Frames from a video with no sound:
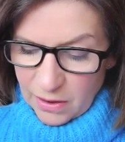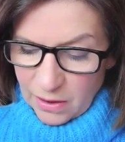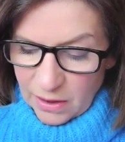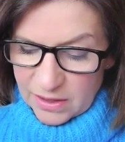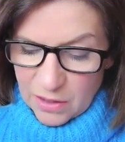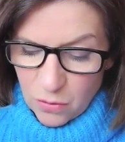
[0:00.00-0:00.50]

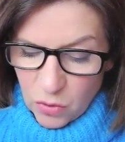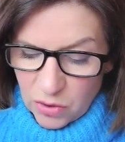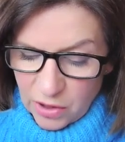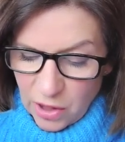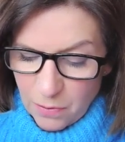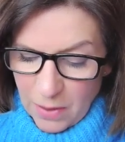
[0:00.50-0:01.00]
I didn't want
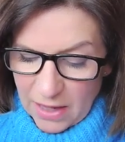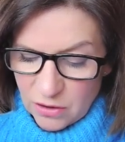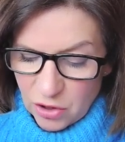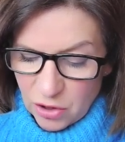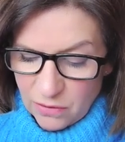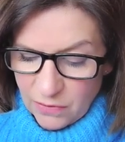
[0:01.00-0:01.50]
to go back
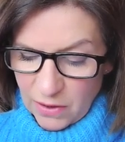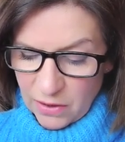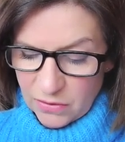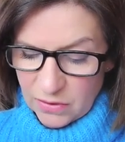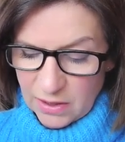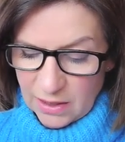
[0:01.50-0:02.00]
to
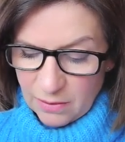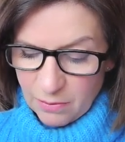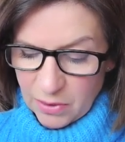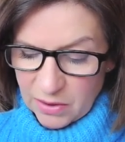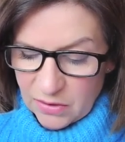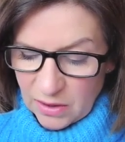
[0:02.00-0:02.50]
university
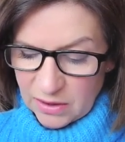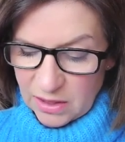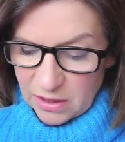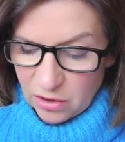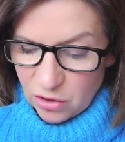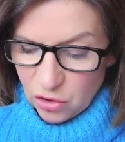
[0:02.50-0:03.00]
because I
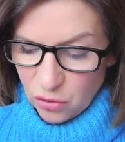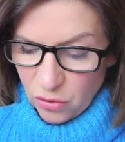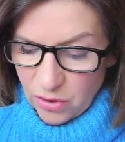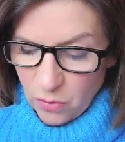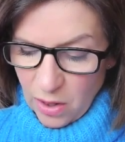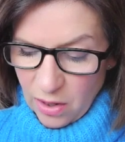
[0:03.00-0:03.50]
didn't enjoy
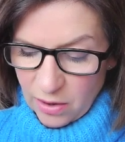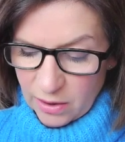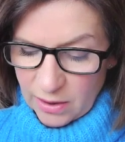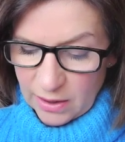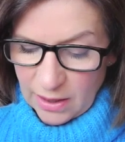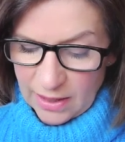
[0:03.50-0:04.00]
the work,
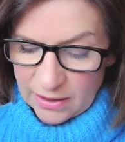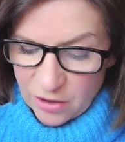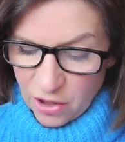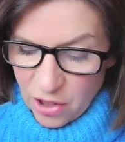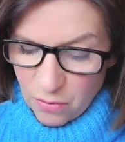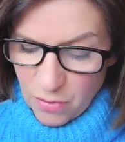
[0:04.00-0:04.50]
and I had
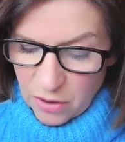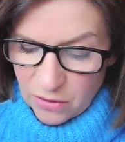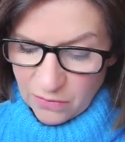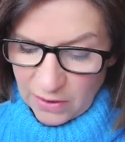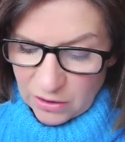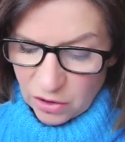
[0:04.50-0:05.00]
no
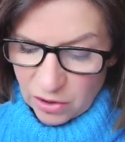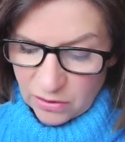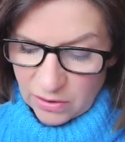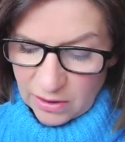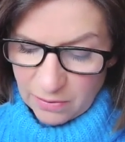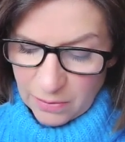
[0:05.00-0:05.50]
motivation
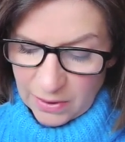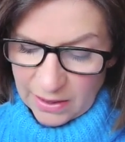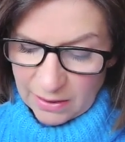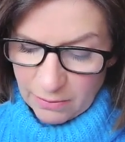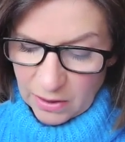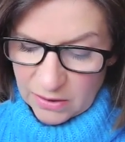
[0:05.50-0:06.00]
to
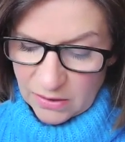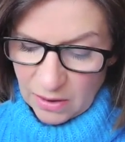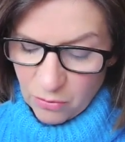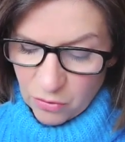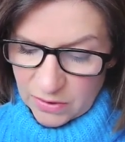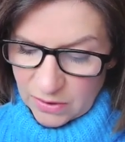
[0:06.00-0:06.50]
complete my
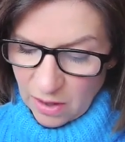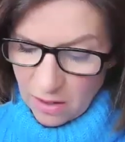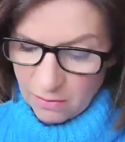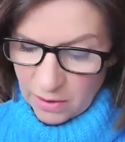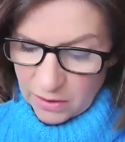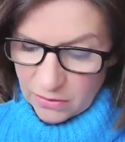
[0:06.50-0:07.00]
summer
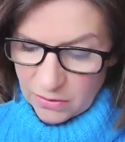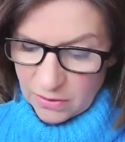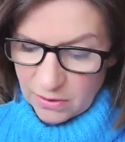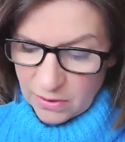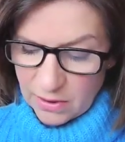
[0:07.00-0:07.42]
assignments.